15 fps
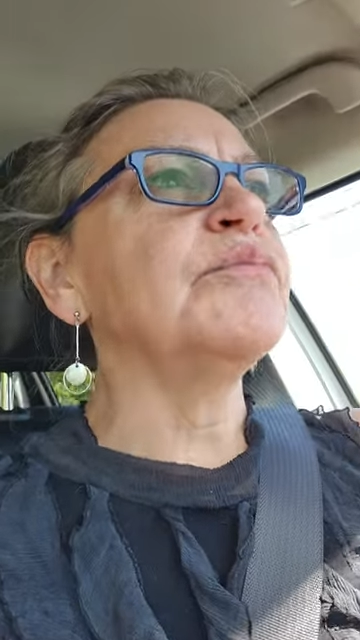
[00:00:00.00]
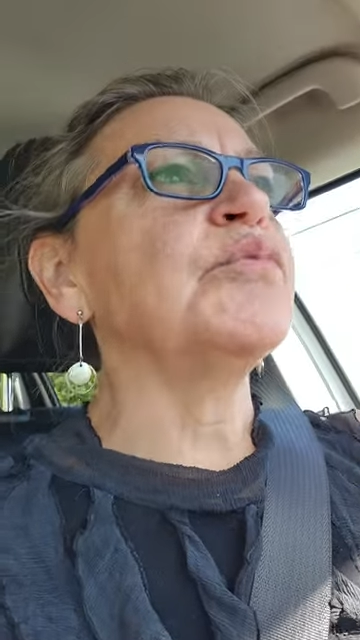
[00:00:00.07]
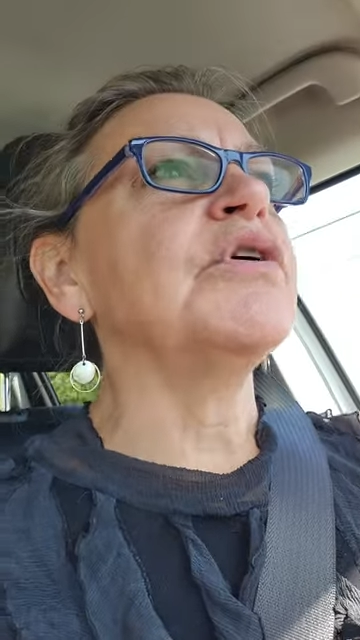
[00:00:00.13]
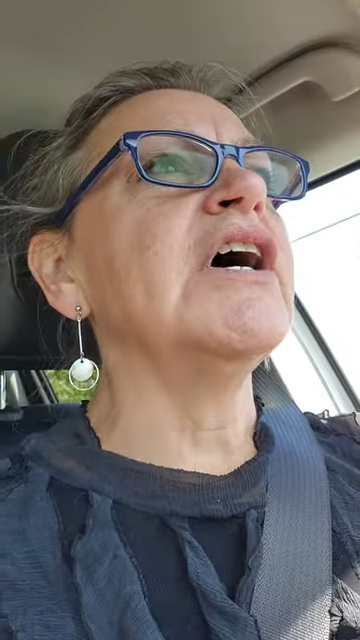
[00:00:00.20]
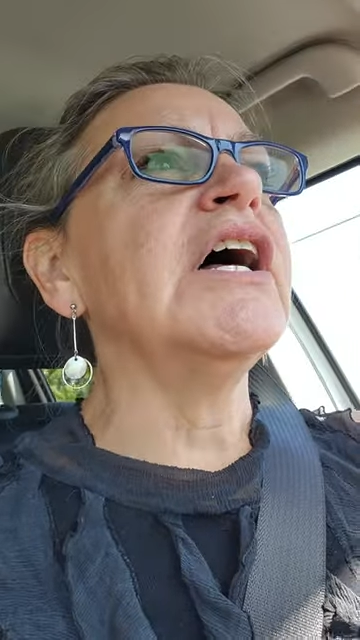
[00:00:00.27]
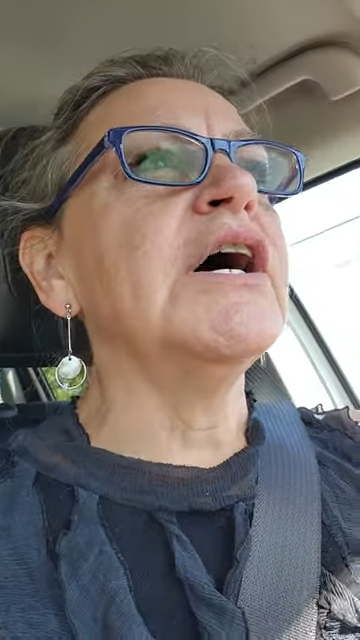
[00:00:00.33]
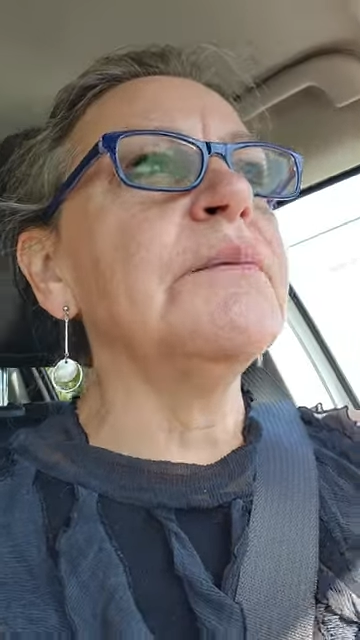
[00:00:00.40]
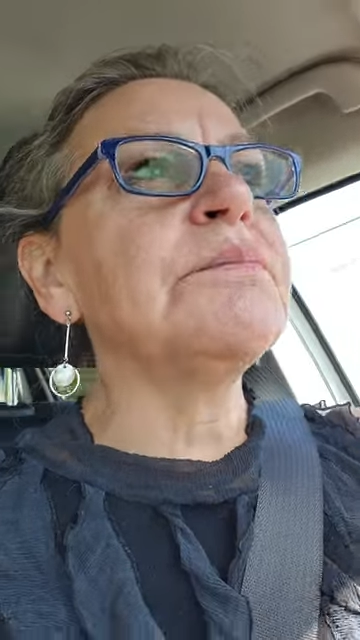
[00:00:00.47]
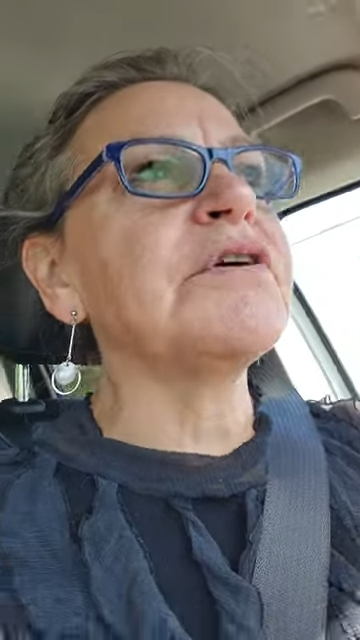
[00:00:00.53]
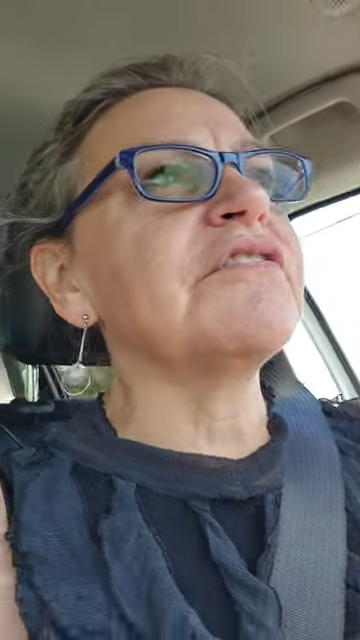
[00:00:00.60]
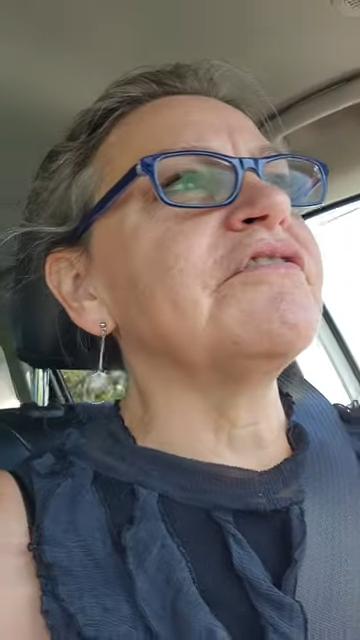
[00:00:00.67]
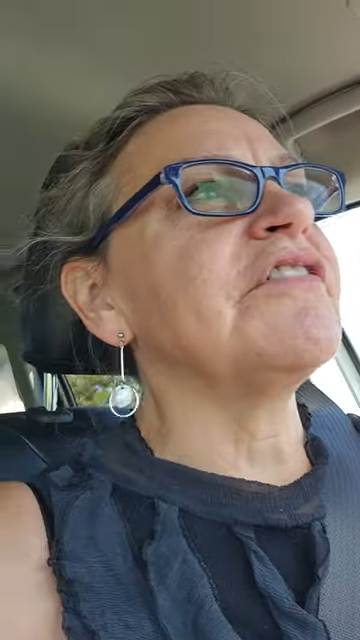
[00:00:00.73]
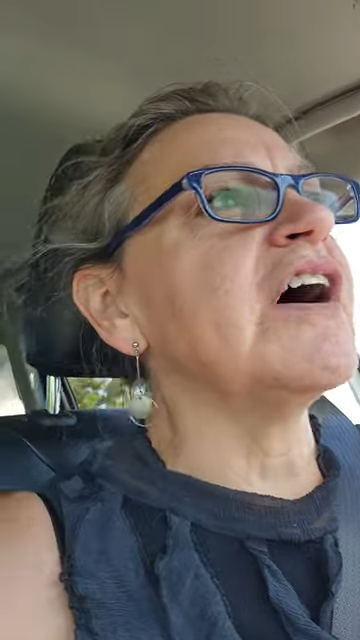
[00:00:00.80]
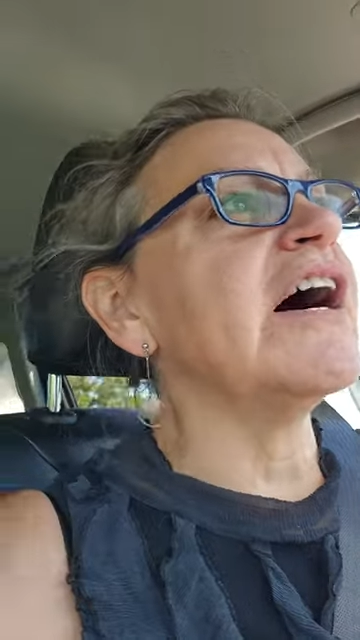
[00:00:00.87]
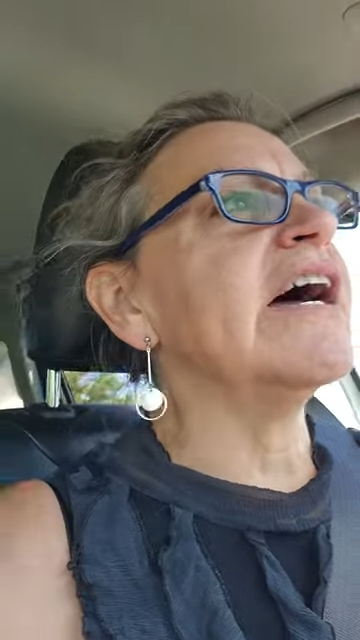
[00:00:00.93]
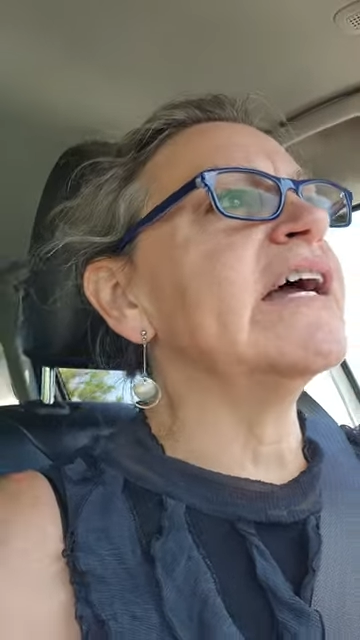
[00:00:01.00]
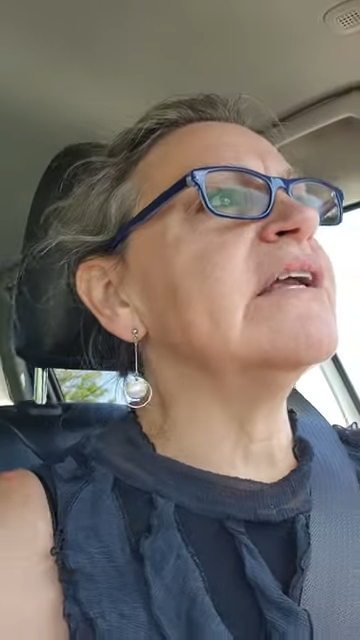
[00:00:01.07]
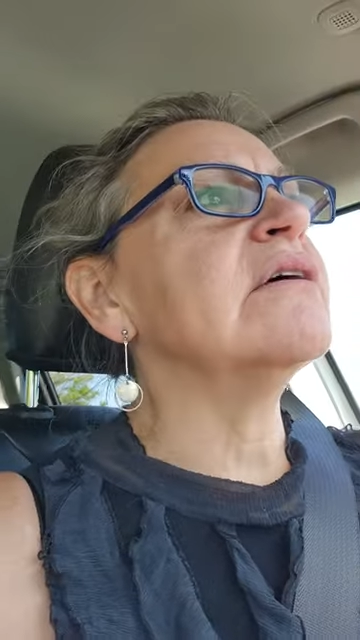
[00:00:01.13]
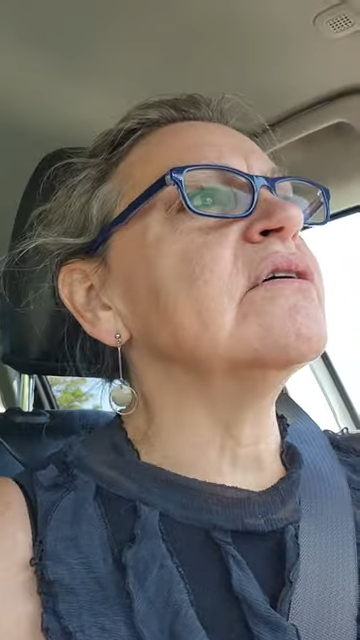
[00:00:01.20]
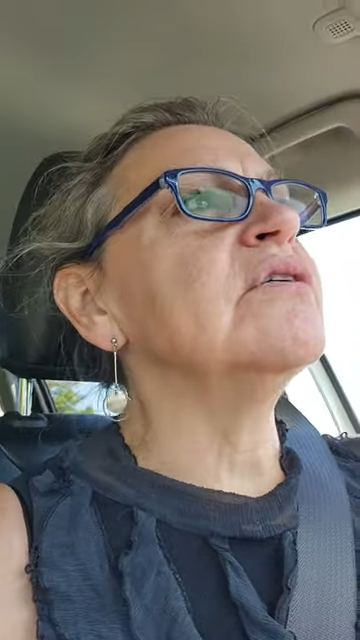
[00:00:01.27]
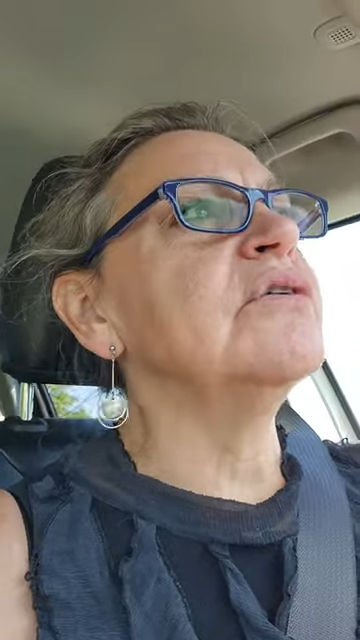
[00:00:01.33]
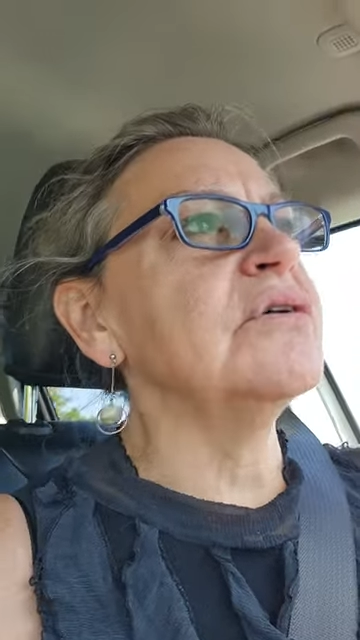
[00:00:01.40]
will help provide
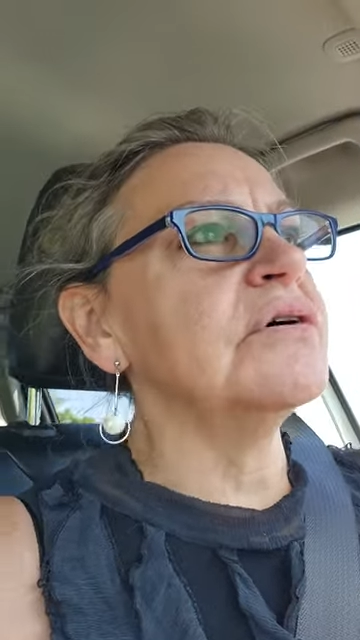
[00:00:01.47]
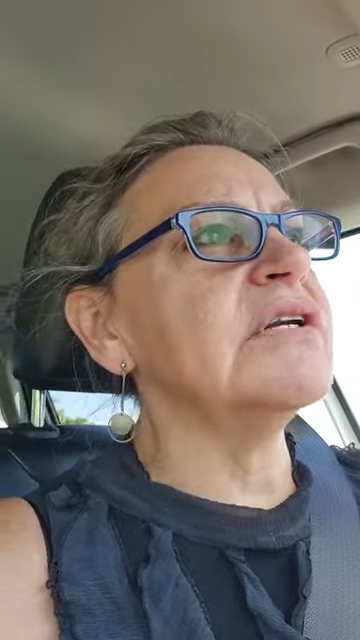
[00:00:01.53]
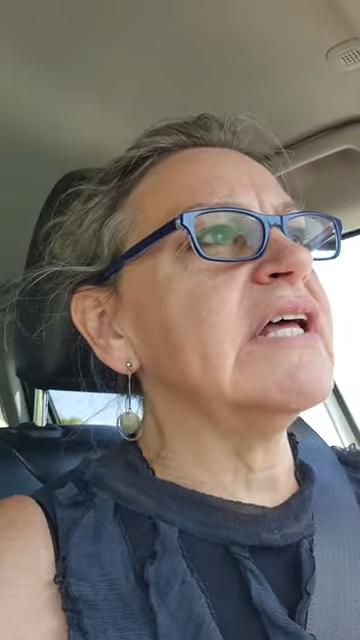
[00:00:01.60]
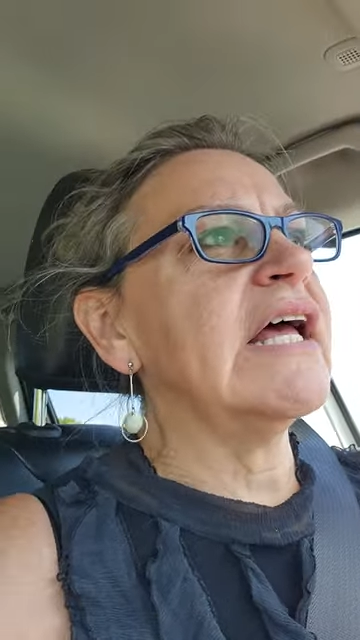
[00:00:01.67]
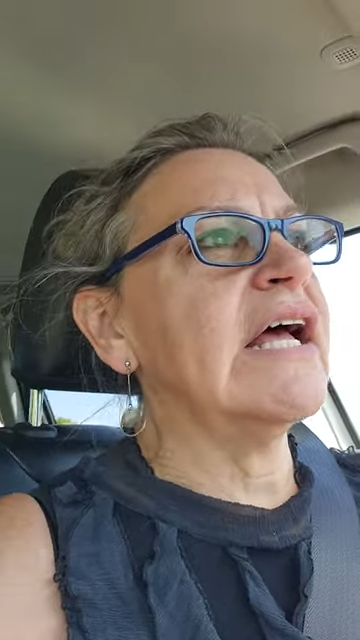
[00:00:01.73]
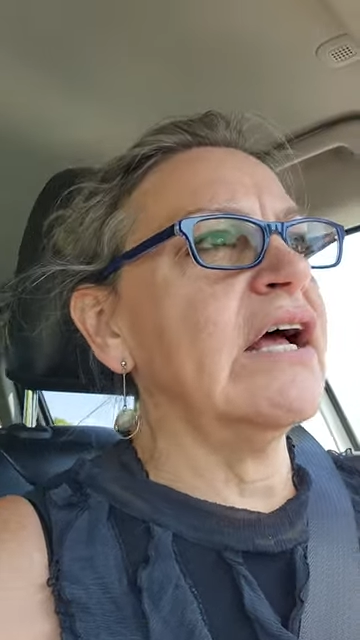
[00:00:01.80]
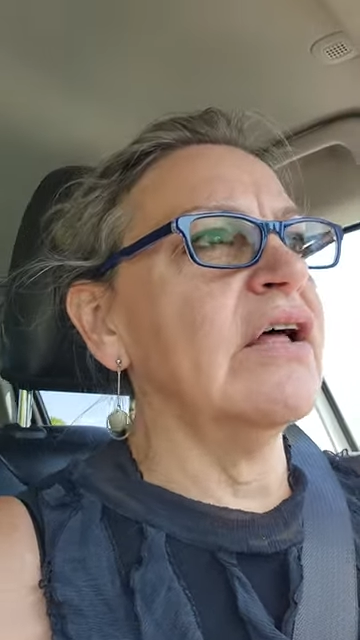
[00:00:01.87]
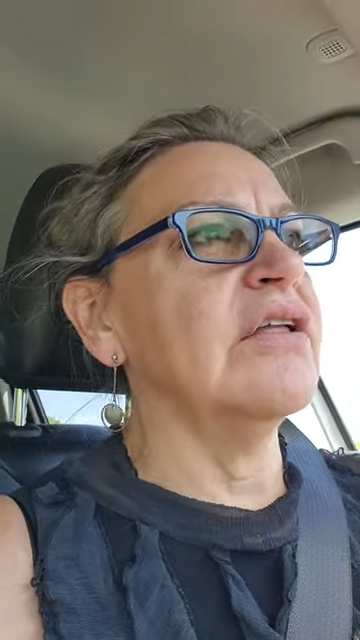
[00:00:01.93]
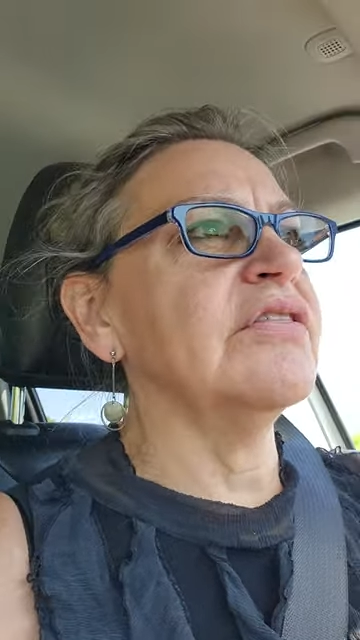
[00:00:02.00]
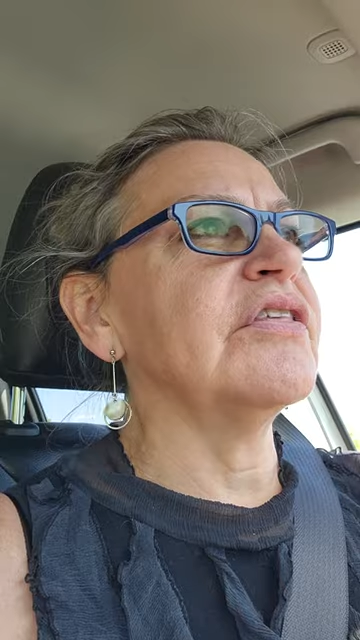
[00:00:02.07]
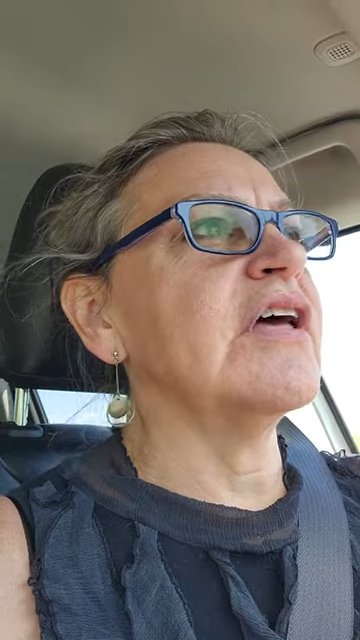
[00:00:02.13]
good health